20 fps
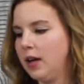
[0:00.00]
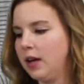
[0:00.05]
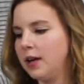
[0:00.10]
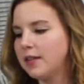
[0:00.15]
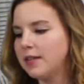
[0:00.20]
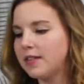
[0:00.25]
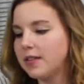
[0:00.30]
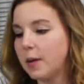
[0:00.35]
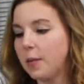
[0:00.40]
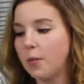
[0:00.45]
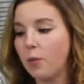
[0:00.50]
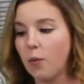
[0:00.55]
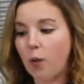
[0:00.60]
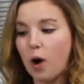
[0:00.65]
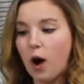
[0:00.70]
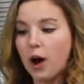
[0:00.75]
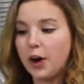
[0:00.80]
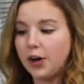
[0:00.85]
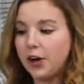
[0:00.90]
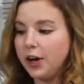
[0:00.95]
some
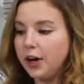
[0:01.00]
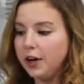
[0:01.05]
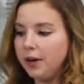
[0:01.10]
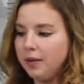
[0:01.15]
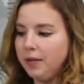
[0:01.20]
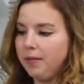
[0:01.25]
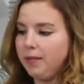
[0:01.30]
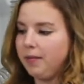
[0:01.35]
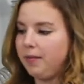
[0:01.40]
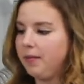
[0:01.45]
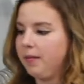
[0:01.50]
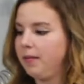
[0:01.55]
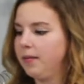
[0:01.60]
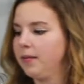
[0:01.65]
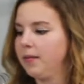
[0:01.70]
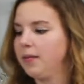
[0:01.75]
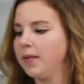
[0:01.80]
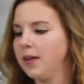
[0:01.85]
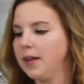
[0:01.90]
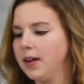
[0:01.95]
water,
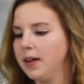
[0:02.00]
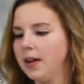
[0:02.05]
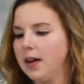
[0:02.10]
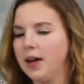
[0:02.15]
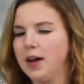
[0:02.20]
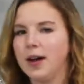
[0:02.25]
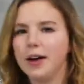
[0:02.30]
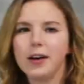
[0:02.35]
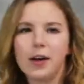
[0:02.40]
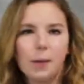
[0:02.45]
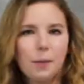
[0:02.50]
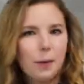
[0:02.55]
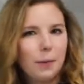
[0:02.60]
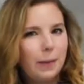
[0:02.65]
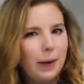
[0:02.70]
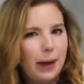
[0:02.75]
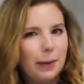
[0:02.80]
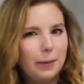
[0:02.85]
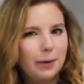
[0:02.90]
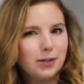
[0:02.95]
a couple
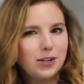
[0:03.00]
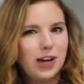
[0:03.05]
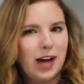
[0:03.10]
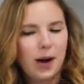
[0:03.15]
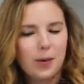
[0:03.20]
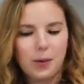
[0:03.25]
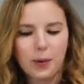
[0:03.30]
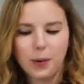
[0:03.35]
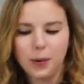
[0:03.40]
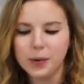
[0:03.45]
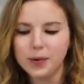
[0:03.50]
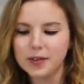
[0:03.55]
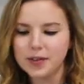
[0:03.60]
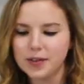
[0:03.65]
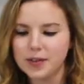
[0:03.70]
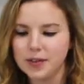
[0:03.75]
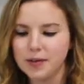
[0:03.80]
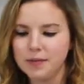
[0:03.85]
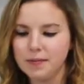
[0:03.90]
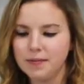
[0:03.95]
paper
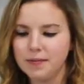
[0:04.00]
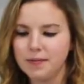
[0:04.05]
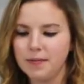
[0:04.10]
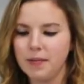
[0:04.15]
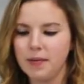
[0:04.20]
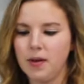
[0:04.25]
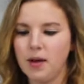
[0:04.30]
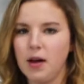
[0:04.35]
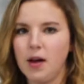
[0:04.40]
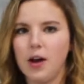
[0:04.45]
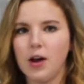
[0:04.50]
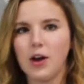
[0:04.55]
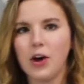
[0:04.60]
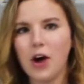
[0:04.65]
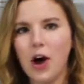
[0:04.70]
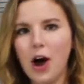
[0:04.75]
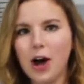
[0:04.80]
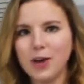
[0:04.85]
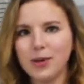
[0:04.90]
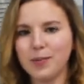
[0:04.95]
towels,
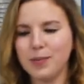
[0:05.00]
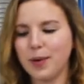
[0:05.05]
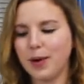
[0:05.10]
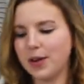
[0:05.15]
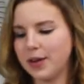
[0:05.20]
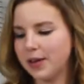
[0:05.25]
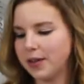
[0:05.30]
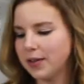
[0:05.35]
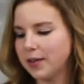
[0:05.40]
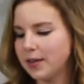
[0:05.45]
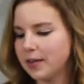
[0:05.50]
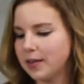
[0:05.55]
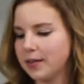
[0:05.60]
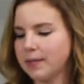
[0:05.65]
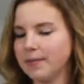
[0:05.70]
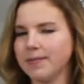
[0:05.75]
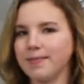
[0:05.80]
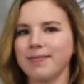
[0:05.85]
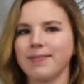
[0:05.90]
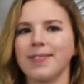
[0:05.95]
cotton balls,
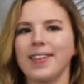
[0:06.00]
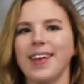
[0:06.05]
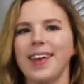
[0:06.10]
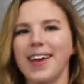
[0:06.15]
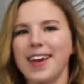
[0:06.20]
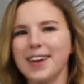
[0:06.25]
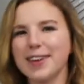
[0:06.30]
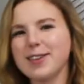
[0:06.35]
and a